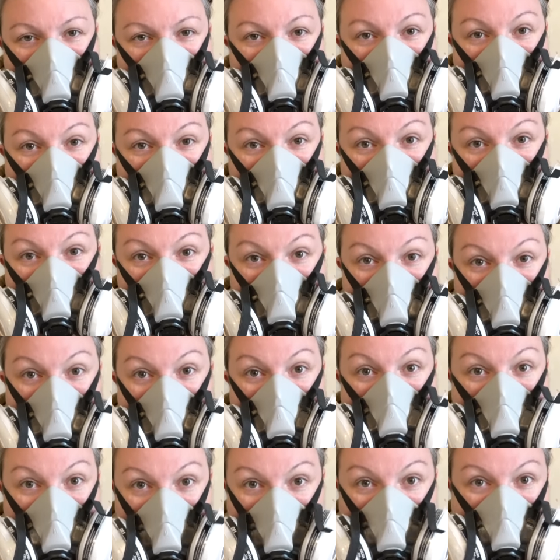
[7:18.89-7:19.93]
you know, than the
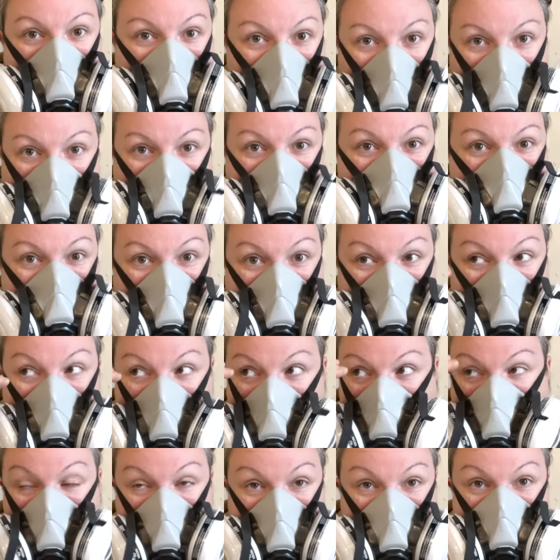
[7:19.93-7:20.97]
big metal cans that
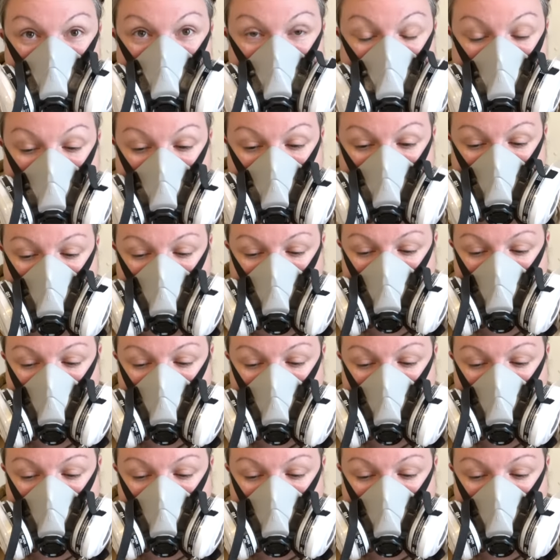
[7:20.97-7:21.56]
like will stink up the